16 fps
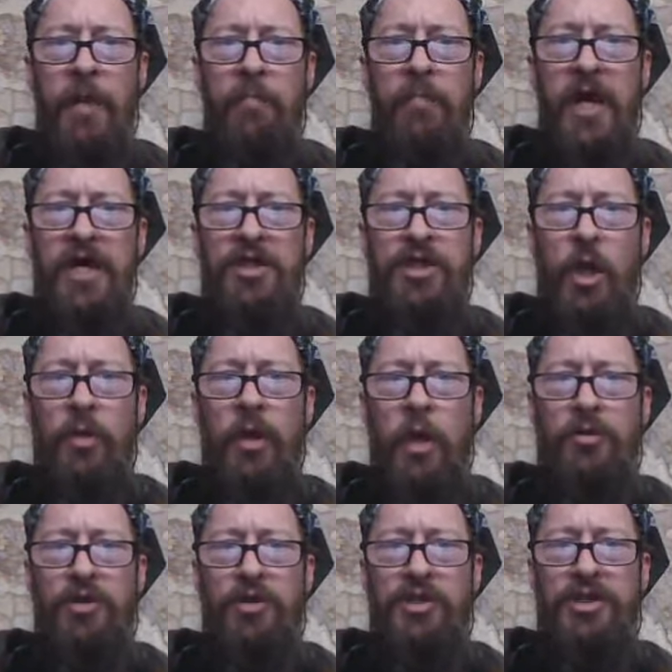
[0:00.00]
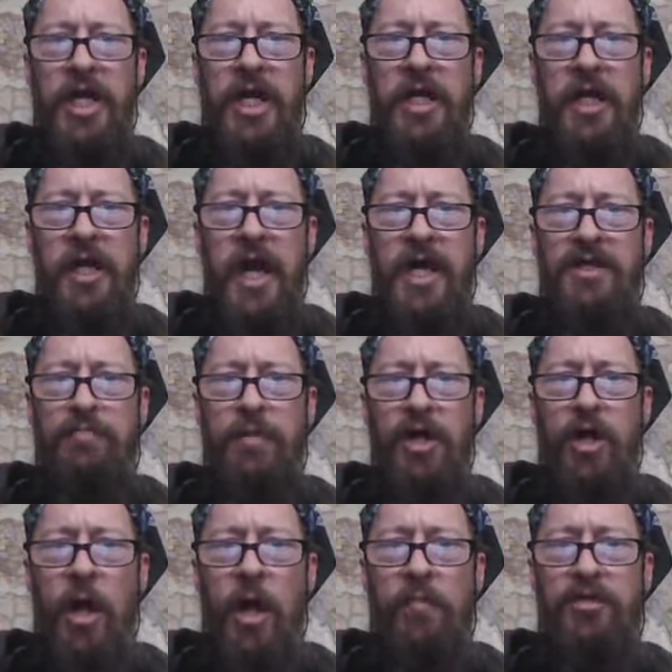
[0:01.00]
Man's own understanding has
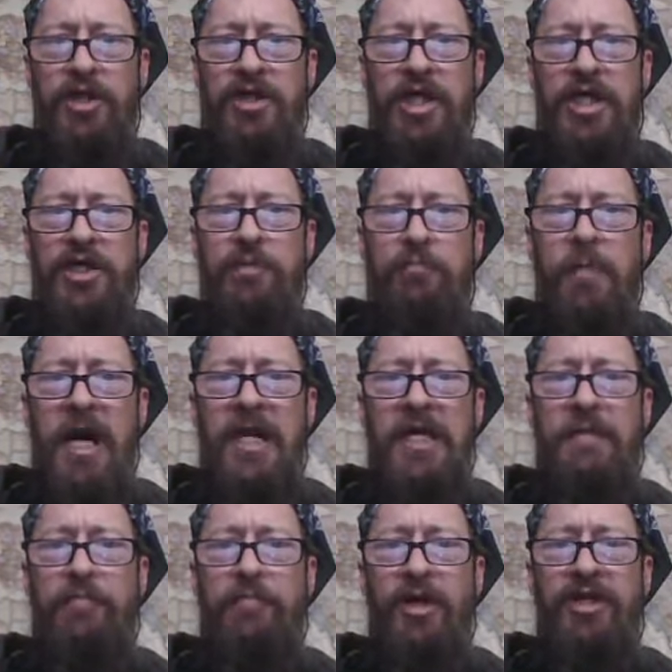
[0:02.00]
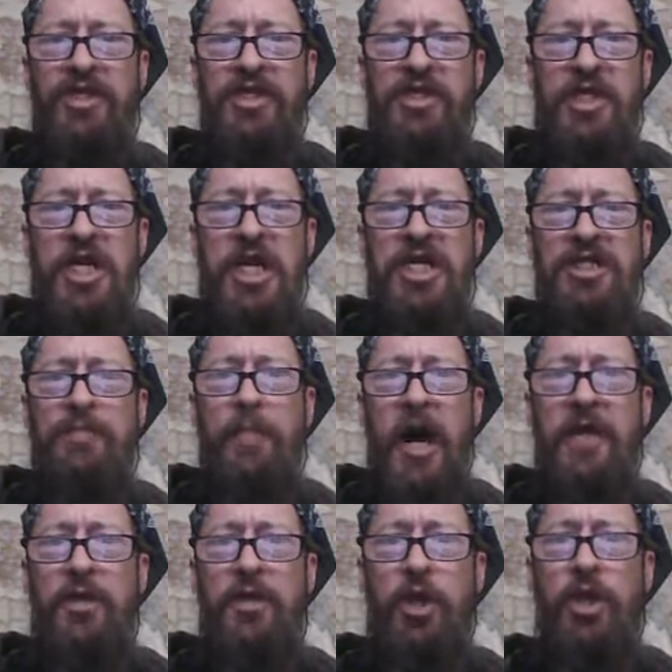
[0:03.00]
become to teach many, but diseased
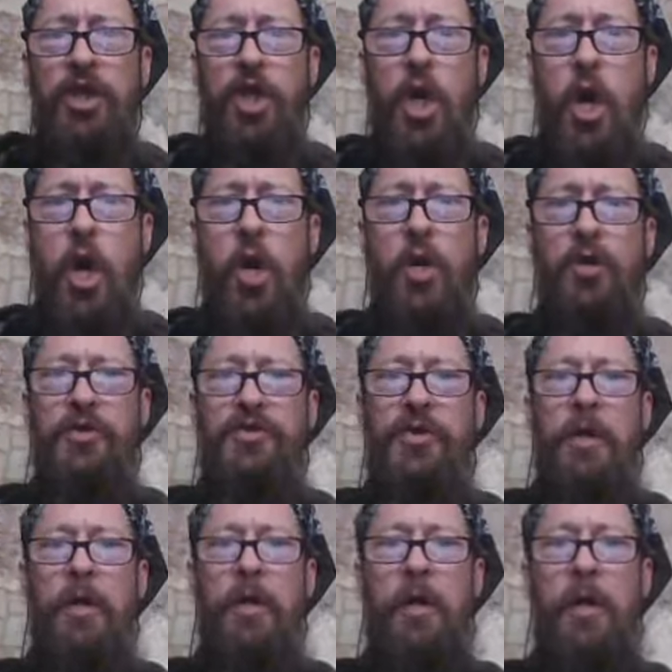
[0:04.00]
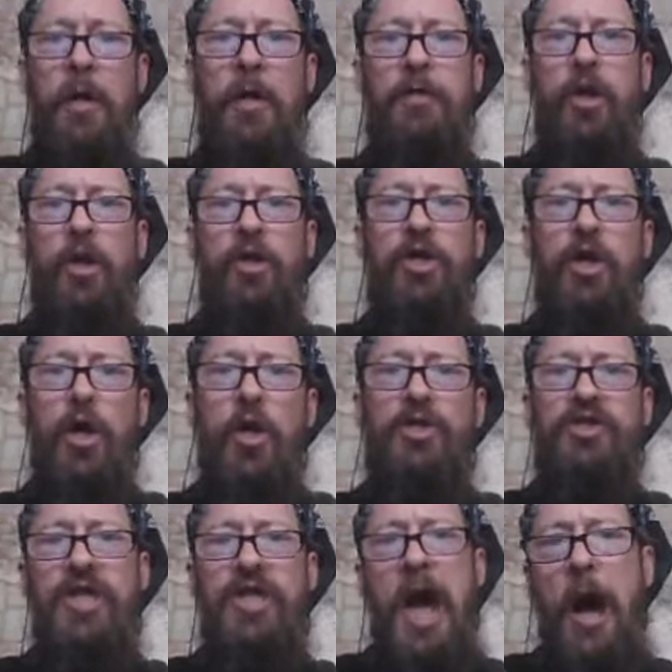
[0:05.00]
by their cures. Their
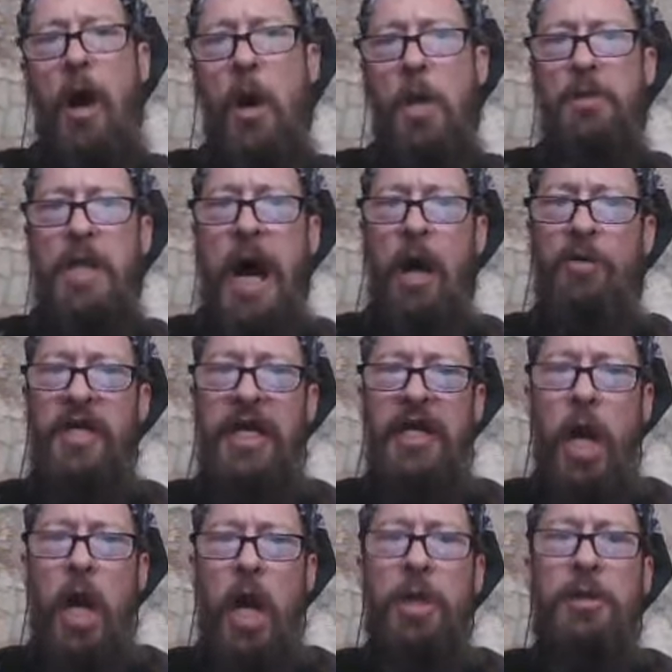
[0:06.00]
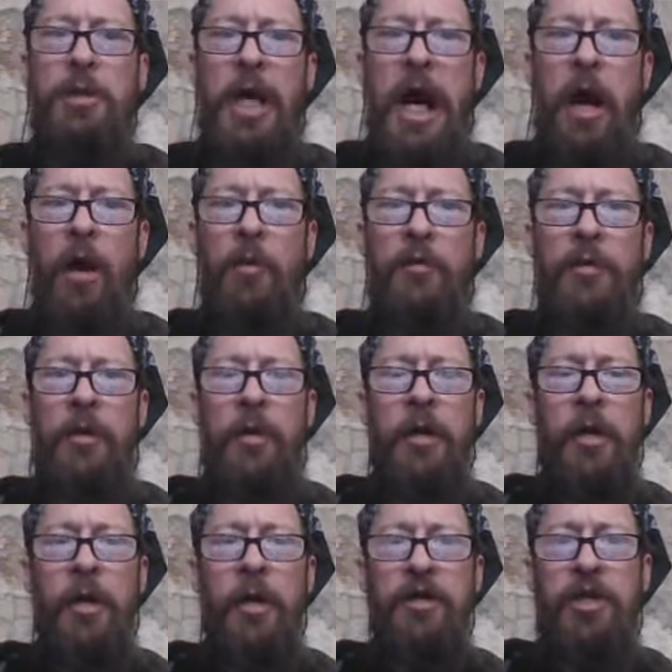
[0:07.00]
cures now are found and unfound.
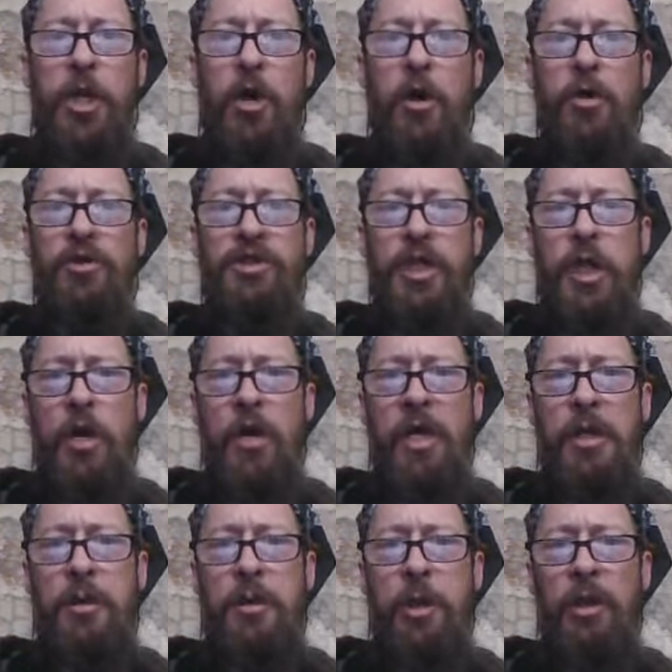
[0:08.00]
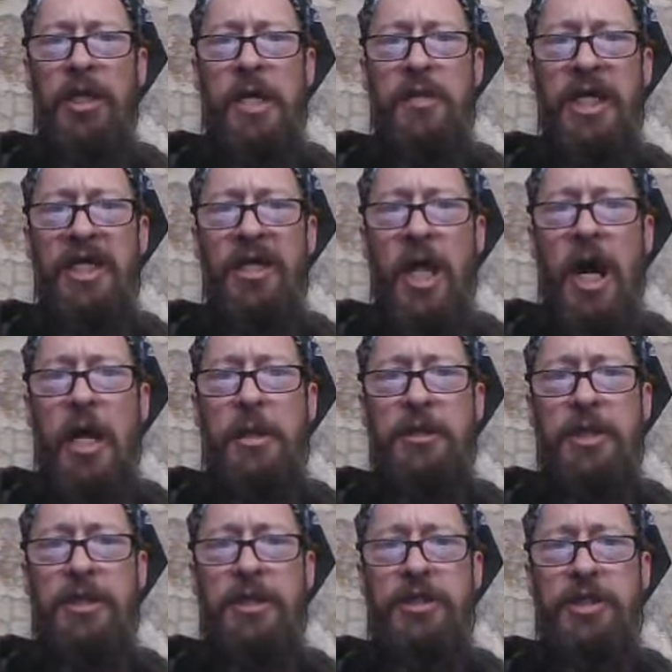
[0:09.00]
Cures curing for living
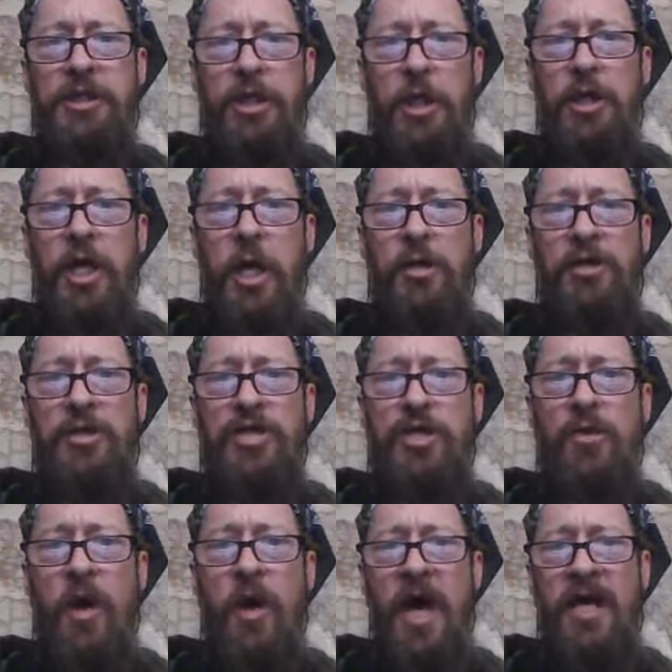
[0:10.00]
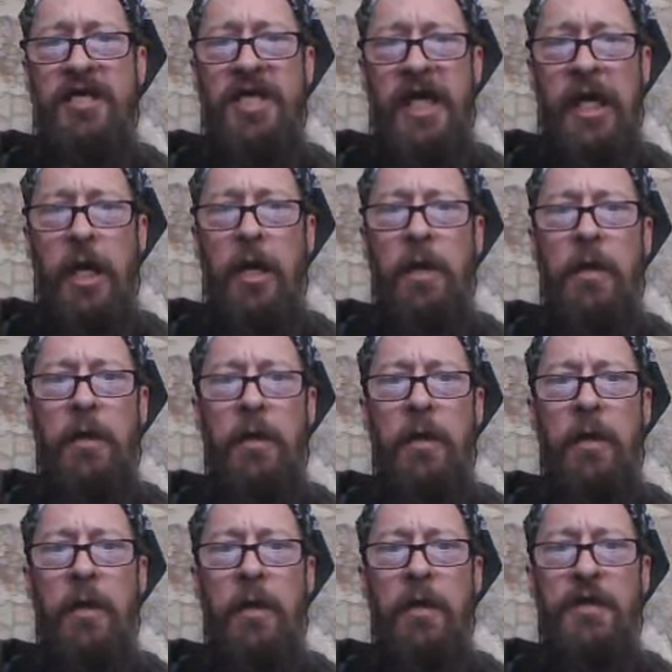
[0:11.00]
life to, to their new ending.
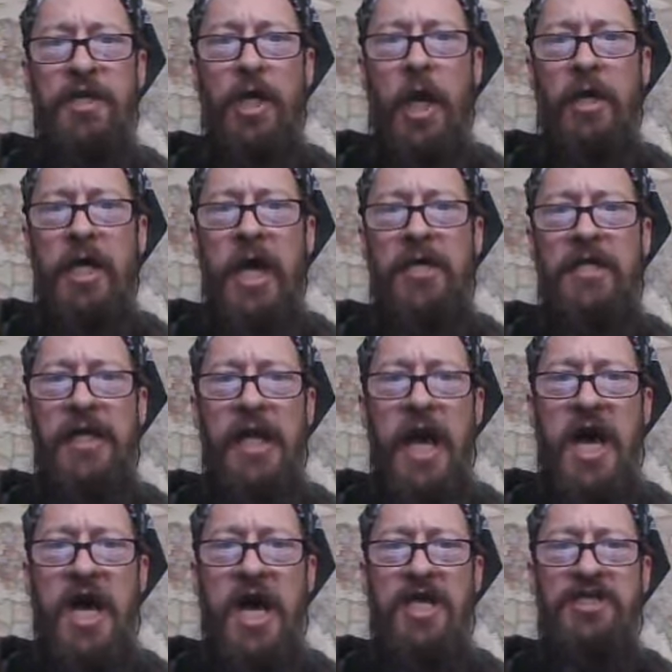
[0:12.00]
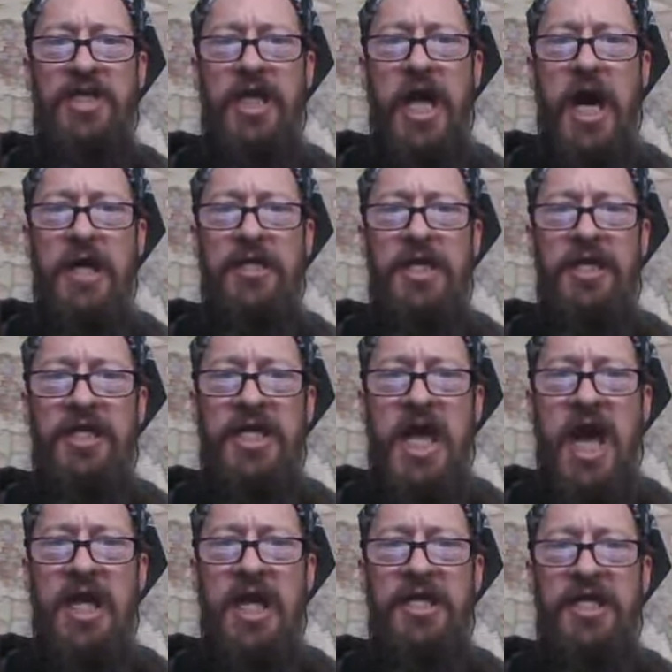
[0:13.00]
The unending has an end, and
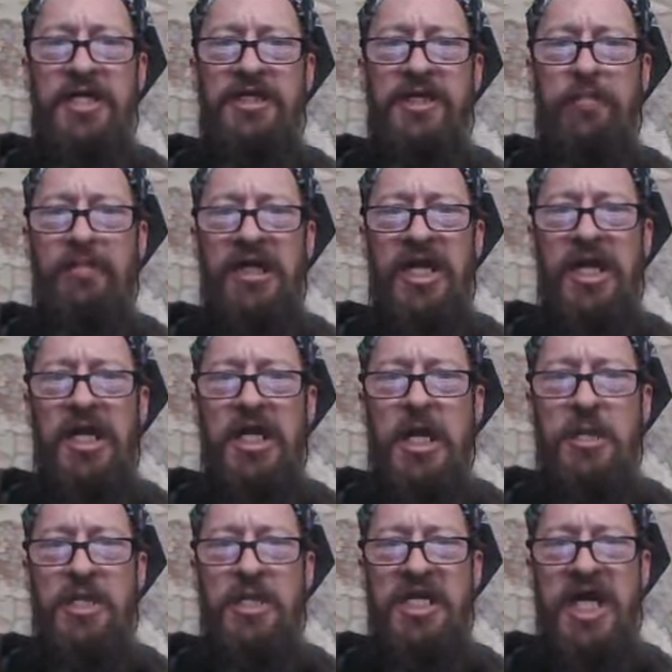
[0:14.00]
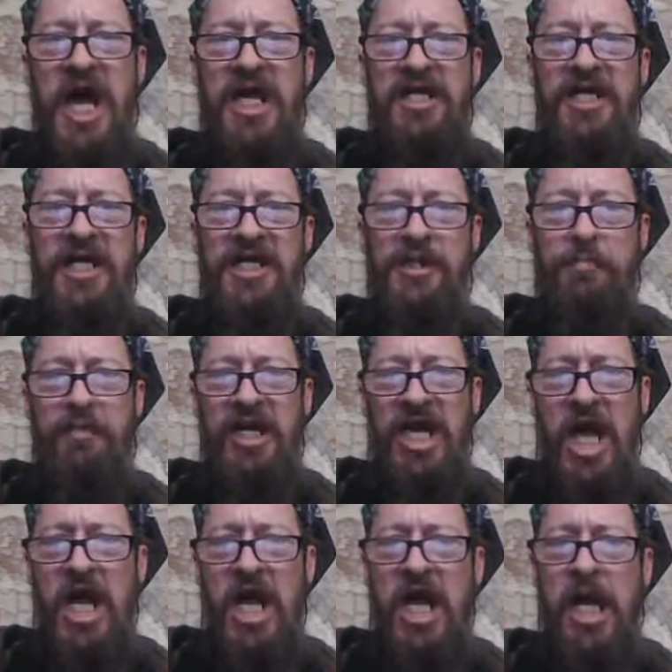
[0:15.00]
the end is the beginning of the ending's
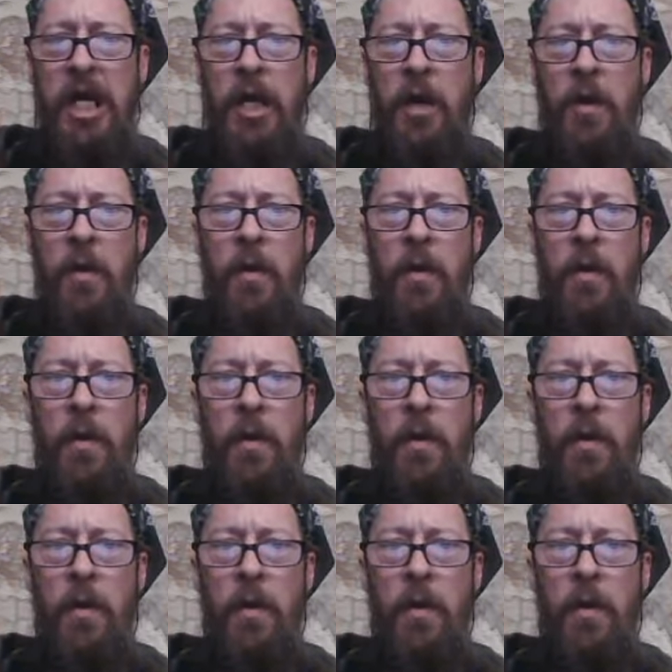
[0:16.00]
beginning.